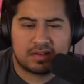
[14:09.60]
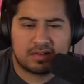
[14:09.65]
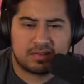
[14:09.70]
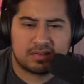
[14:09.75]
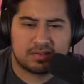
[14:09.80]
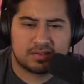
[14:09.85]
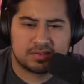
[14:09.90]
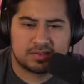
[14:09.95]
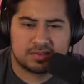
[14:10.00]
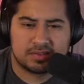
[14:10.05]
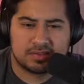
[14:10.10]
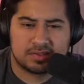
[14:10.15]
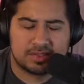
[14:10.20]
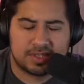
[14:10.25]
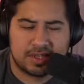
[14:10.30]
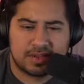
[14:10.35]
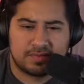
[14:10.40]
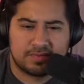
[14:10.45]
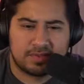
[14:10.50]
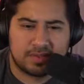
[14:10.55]
Oh, dude,
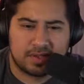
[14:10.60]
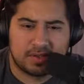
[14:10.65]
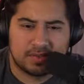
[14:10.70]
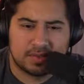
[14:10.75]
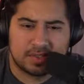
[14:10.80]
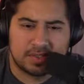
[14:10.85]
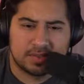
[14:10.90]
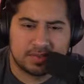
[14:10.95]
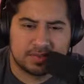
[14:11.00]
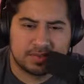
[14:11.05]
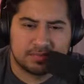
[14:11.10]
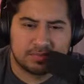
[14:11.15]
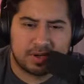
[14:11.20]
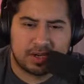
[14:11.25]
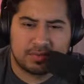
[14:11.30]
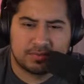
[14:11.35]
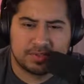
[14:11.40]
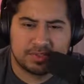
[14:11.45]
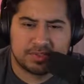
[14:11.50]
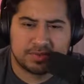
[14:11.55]
Dave Filoni, dude,
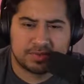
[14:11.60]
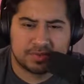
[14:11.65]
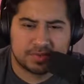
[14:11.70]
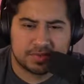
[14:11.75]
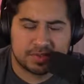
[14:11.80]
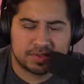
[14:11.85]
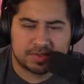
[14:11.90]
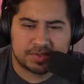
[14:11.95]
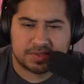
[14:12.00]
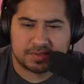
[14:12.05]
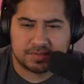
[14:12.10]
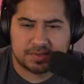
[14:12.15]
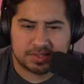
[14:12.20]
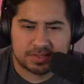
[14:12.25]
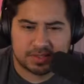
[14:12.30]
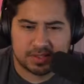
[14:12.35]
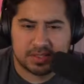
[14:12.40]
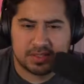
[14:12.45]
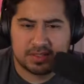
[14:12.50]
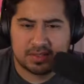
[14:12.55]
why would you do this to
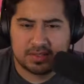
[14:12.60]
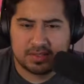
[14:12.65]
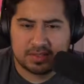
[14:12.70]
me,